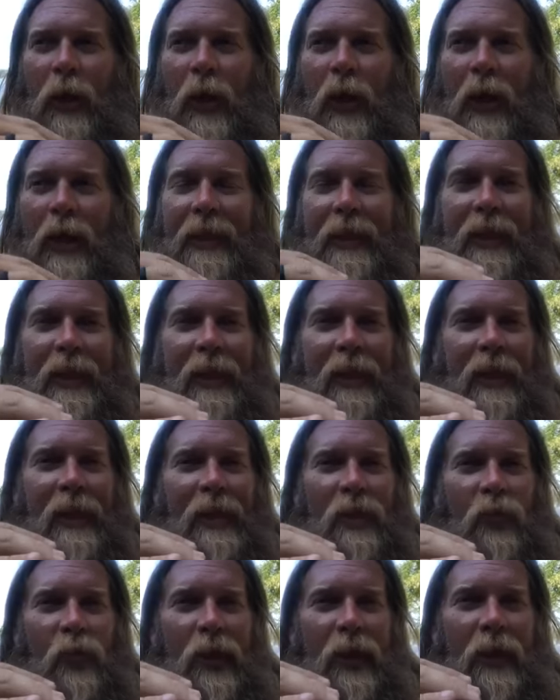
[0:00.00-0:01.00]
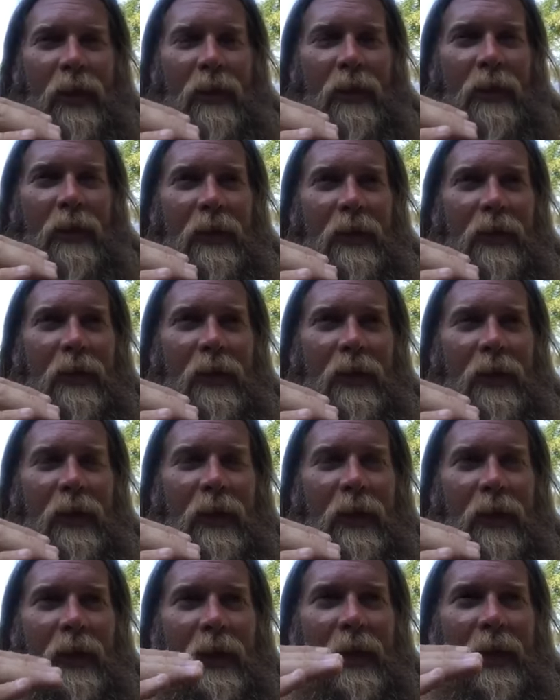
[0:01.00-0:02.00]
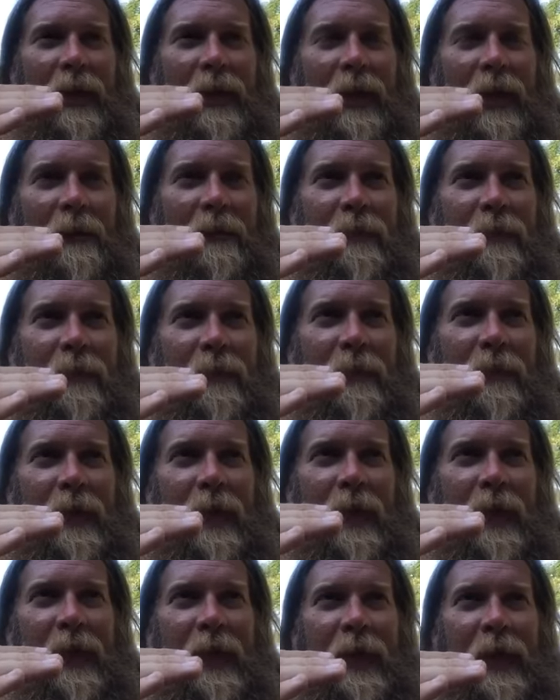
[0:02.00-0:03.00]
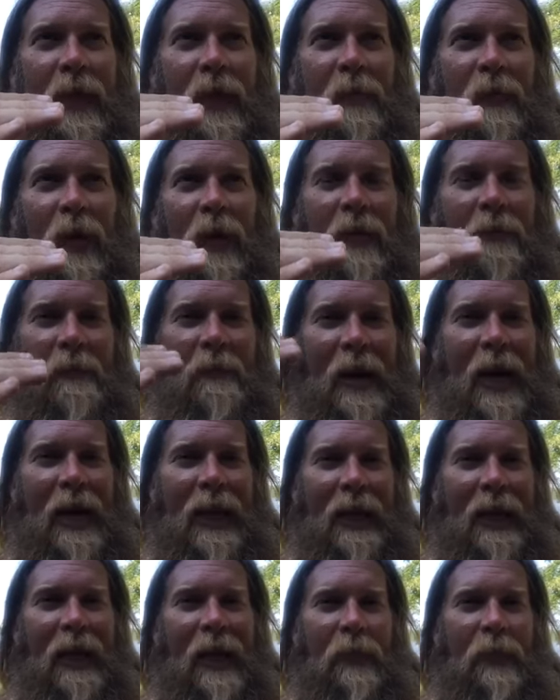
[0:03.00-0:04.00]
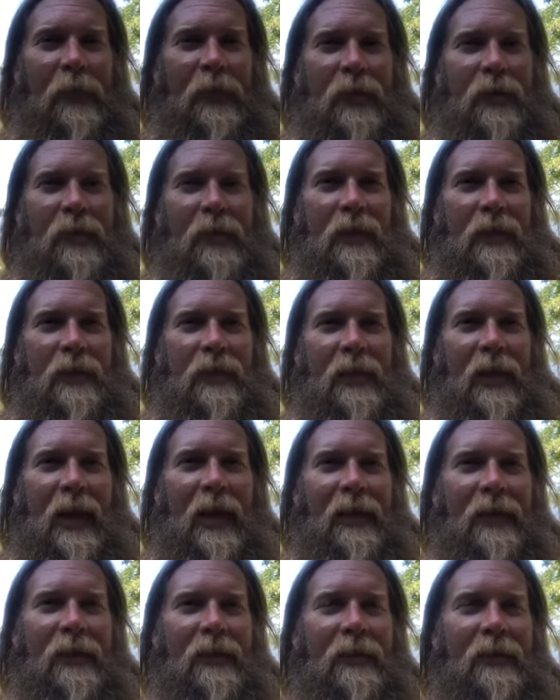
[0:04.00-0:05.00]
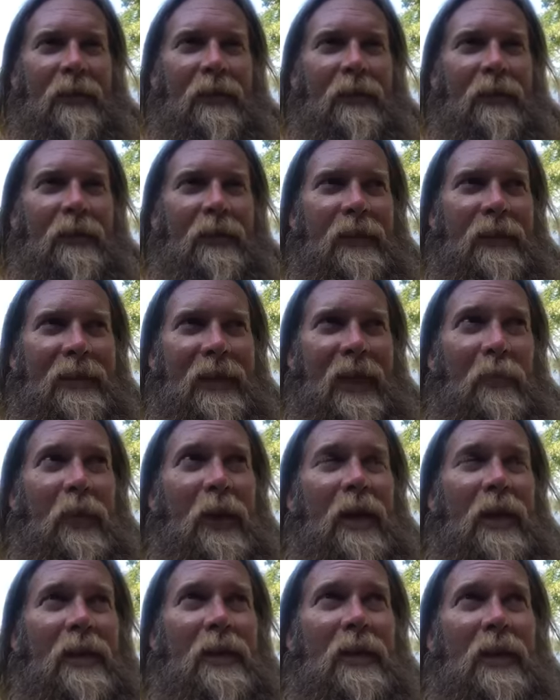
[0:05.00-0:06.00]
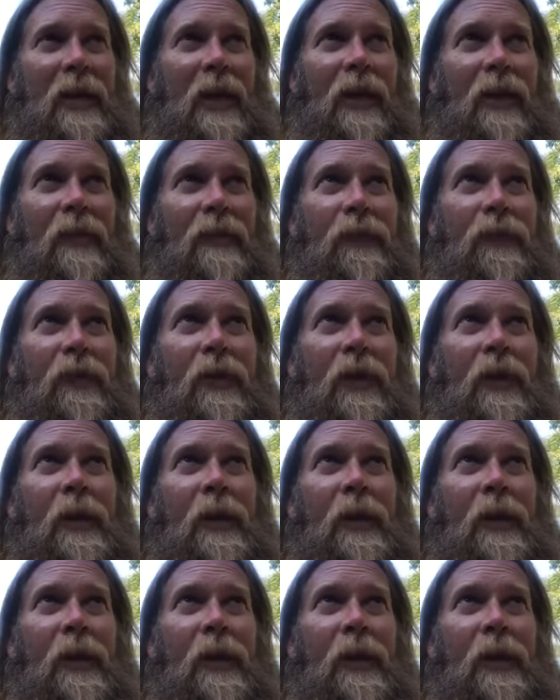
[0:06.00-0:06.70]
I think as we, you know, I, I, part of manning up is is that is that piece of